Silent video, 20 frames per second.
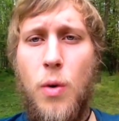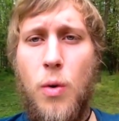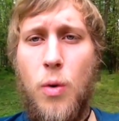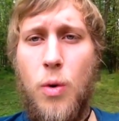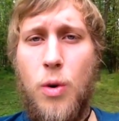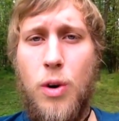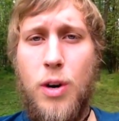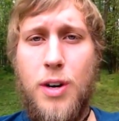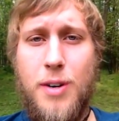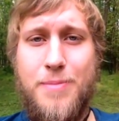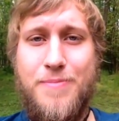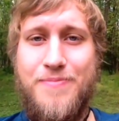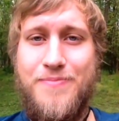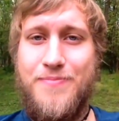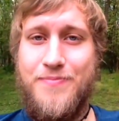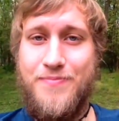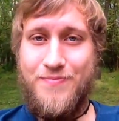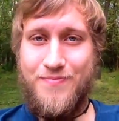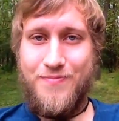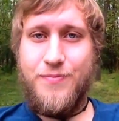or
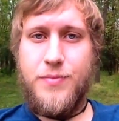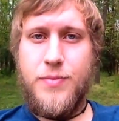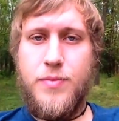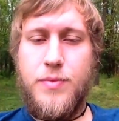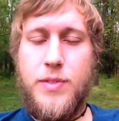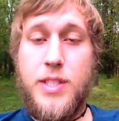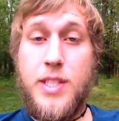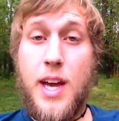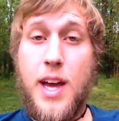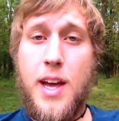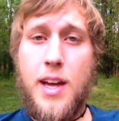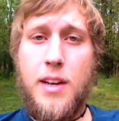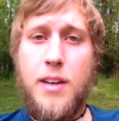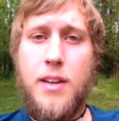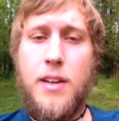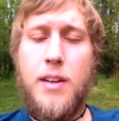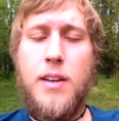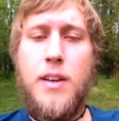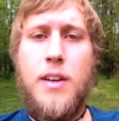dead,